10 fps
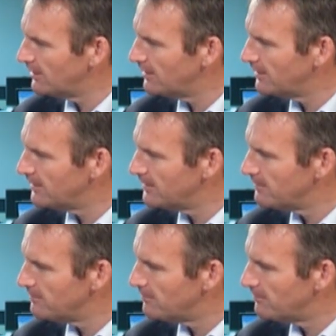
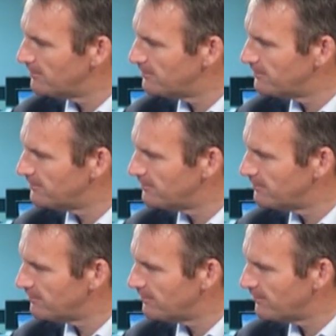
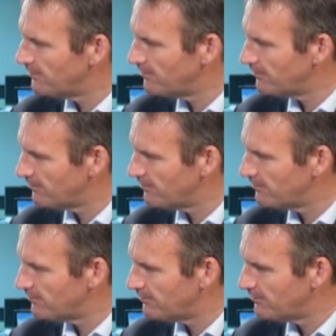
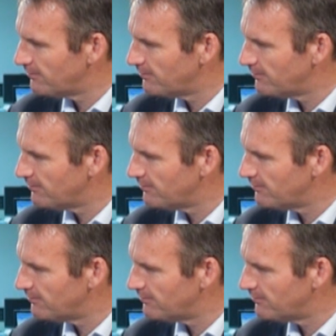
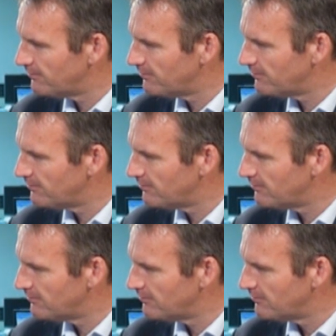
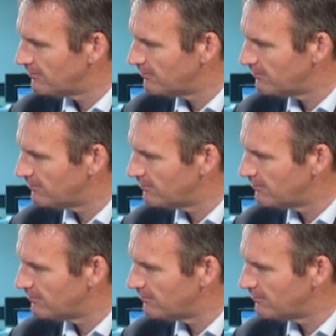
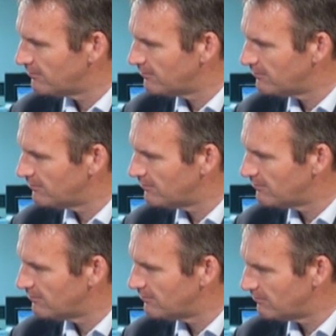
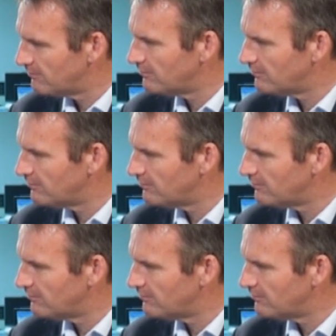(not speaking)